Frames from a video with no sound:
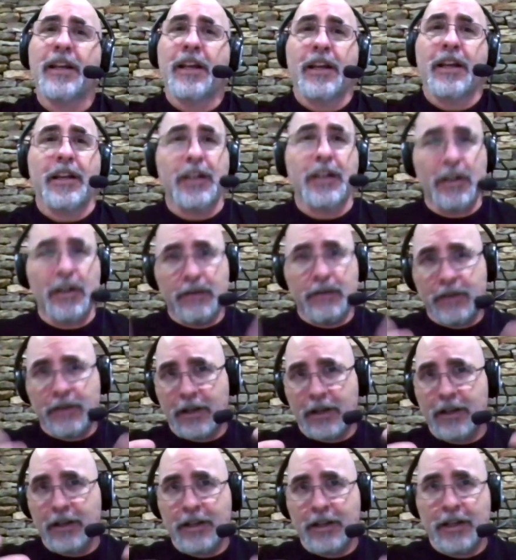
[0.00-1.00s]
you know,
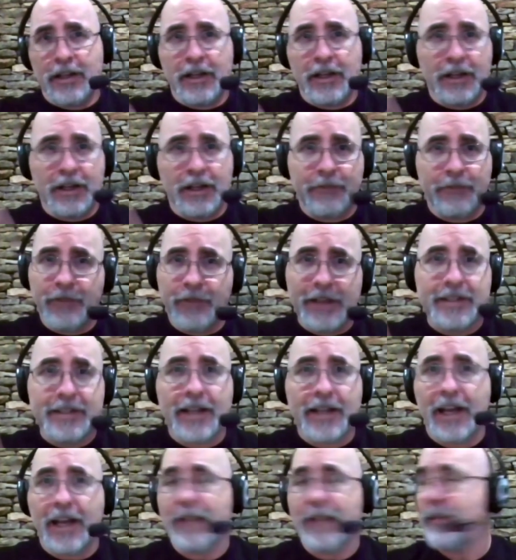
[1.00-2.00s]
on uh,
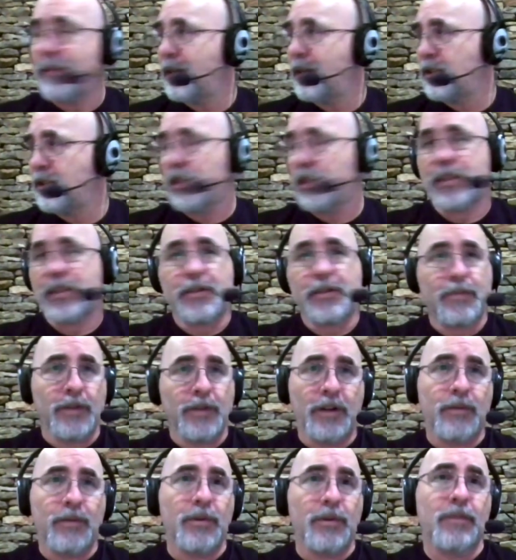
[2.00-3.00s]
FaceTime and just, you
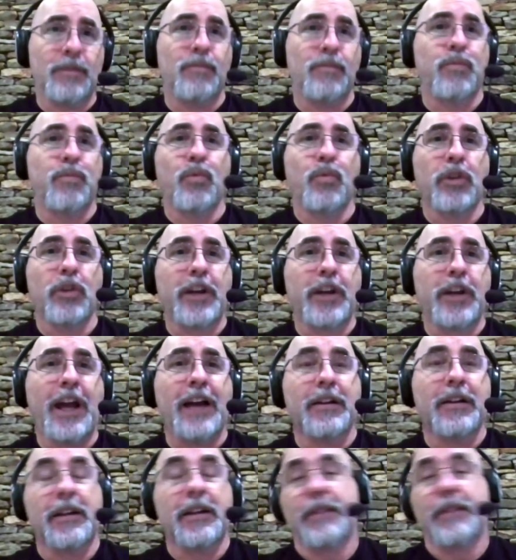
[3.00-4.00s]
know, we'll work
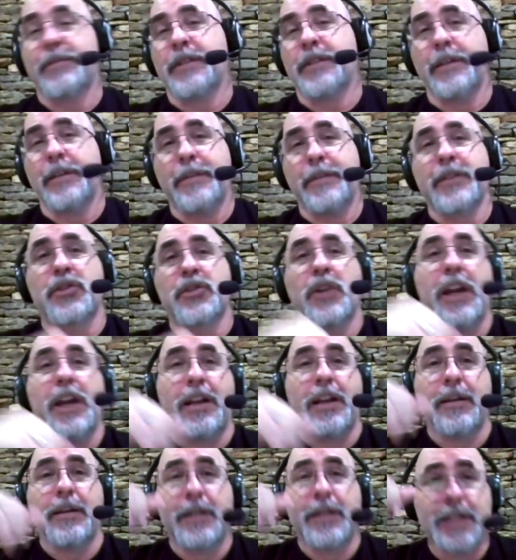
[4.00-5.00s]
out. And I was like, that's
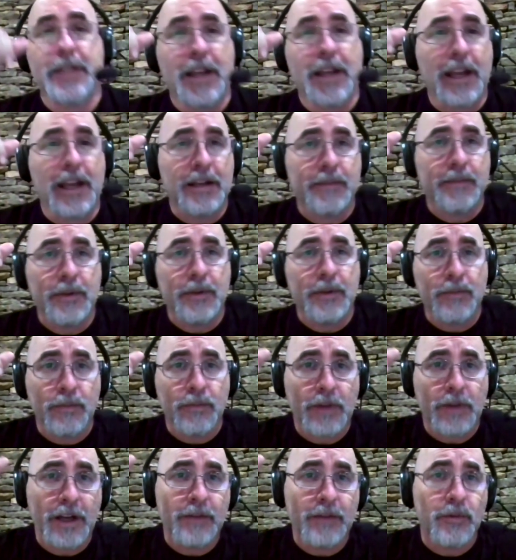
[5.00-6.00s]
great because I hadn't been,
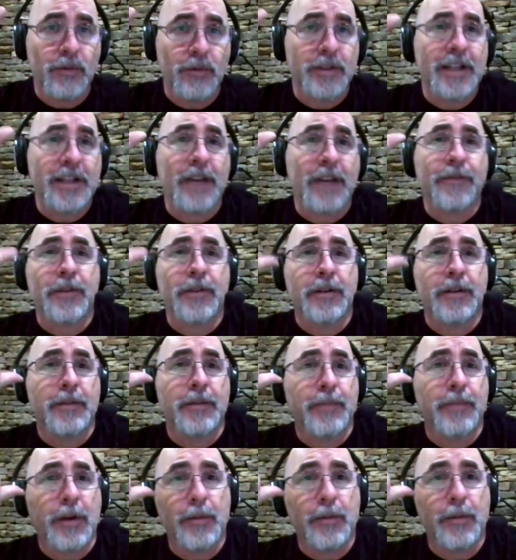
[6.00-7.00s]
I hadn't worked out
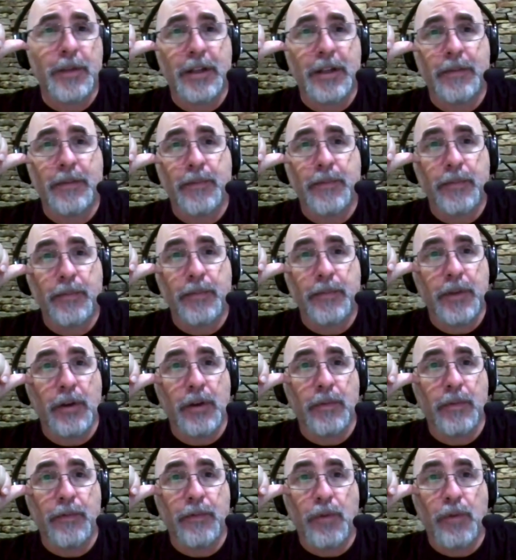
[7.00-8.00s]
for probably, you
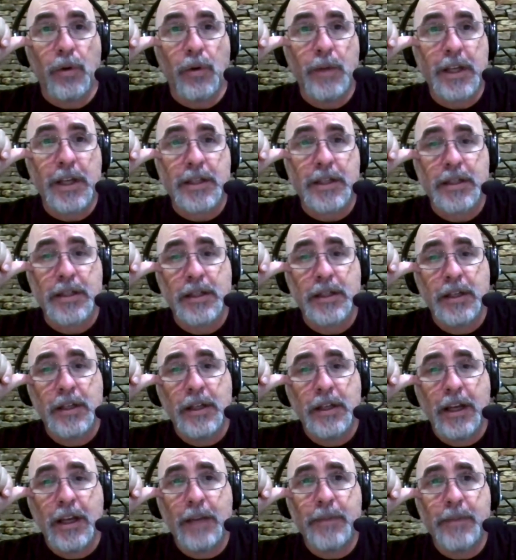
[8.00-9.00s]
know, four weeks,
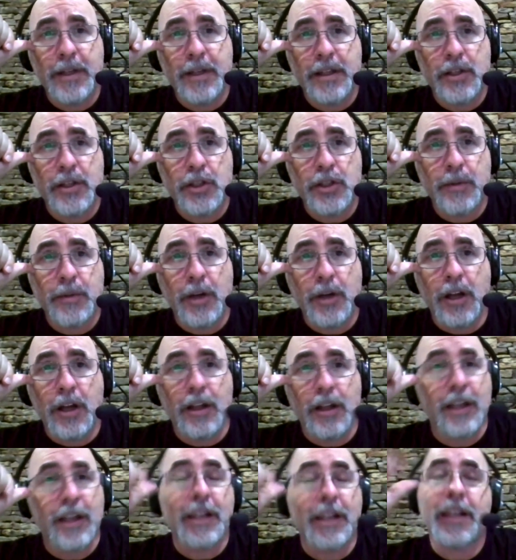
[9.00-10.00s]
hadn't been to the gym hmm. at
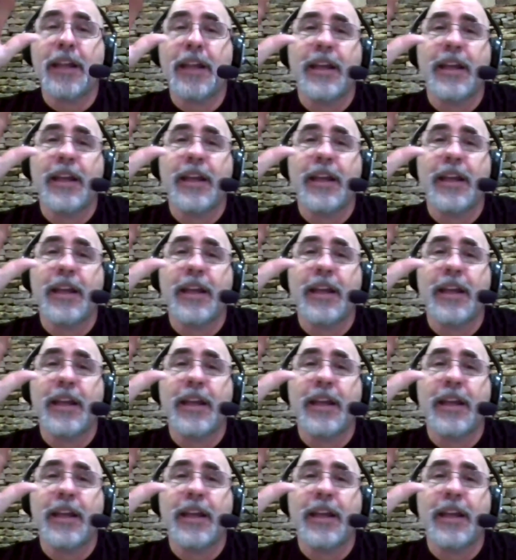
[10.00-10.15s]
all. And he,